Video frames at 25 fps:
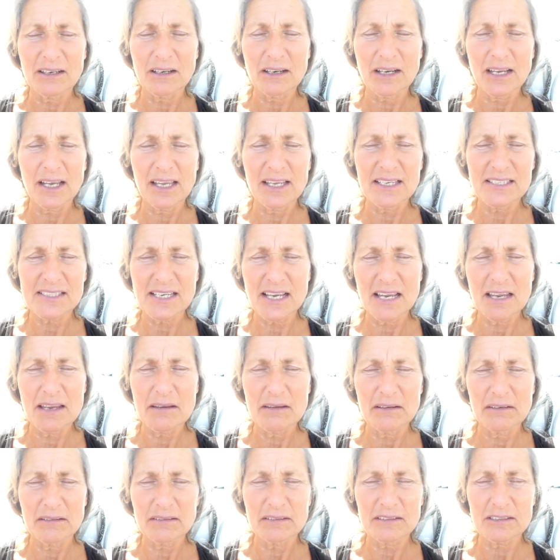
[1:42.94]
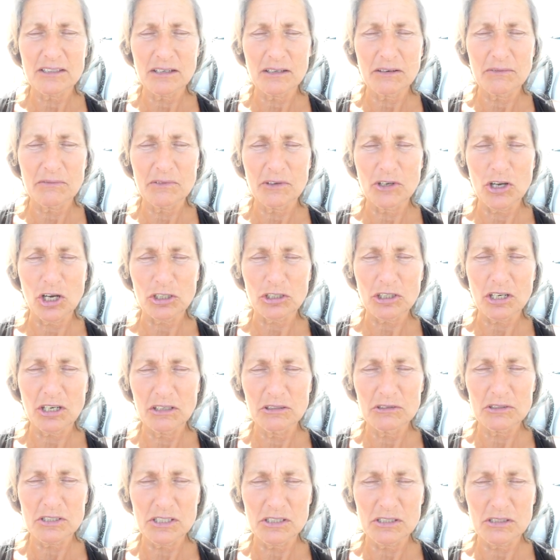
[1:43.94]
As I sort of got
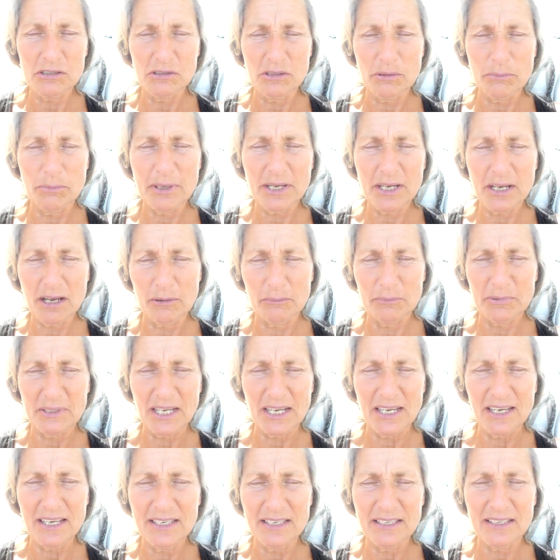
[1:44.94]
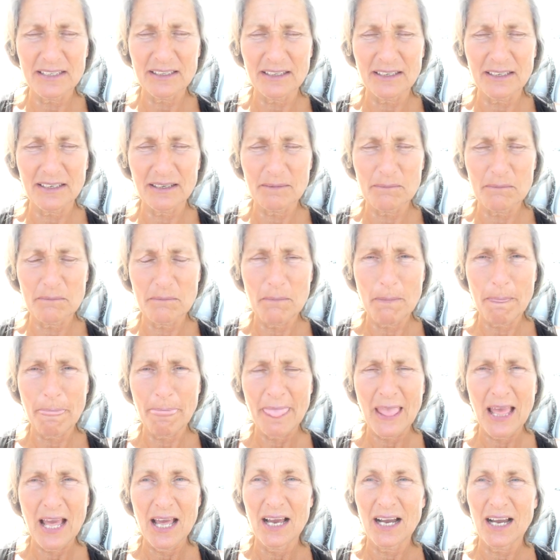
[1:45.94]
closer to the pickup date,
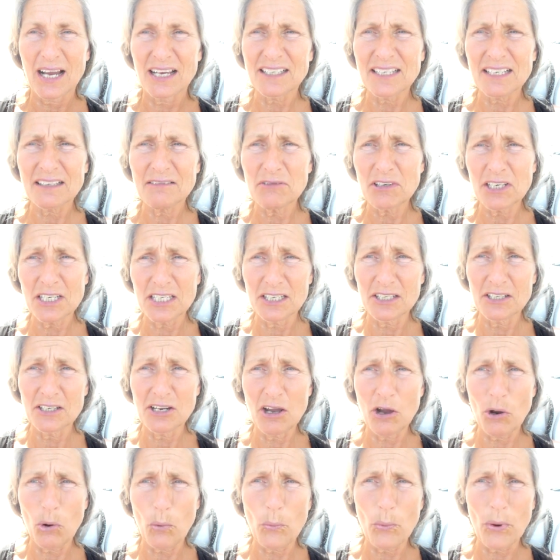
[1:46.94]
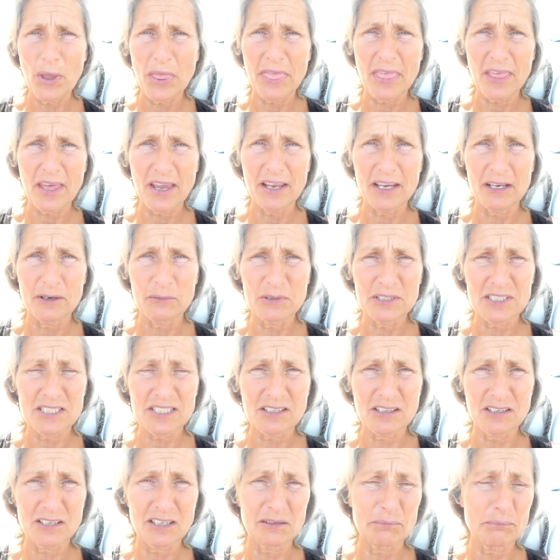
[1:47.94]
I didn't really know whether it was
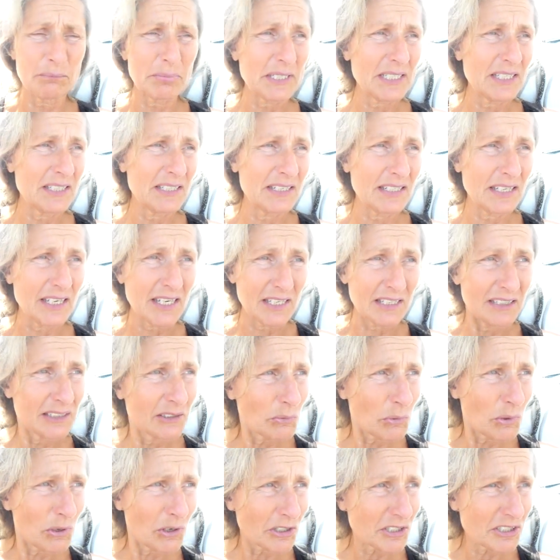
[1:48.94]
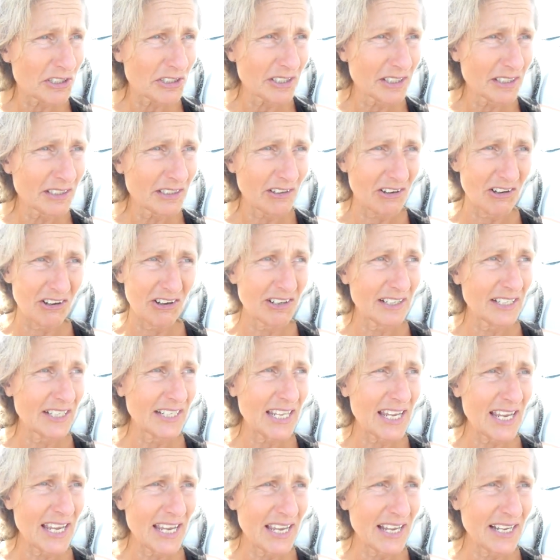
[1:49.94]
gonna be in the water, on
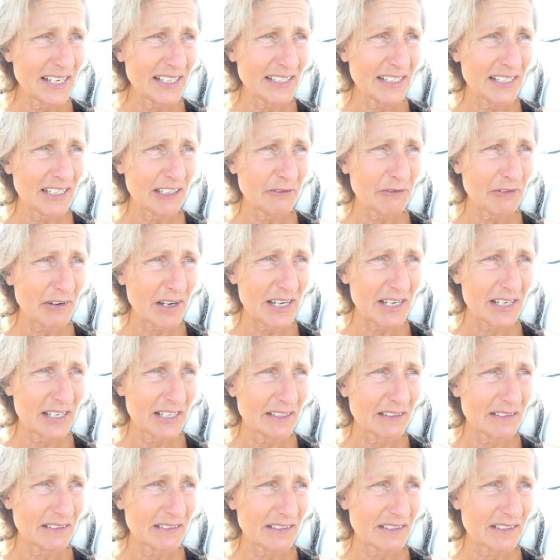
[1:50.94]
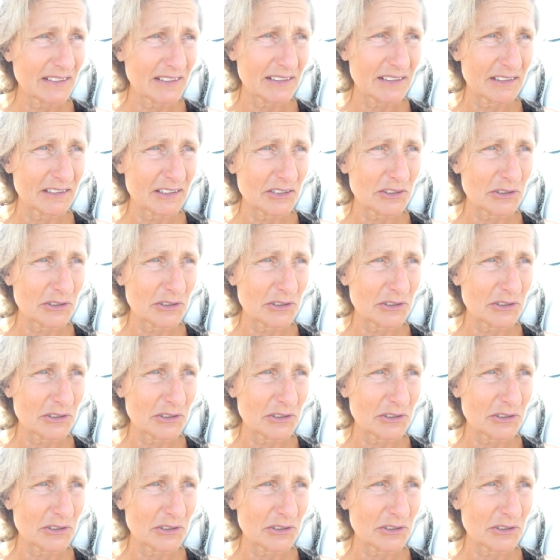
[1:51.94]
land, if I had to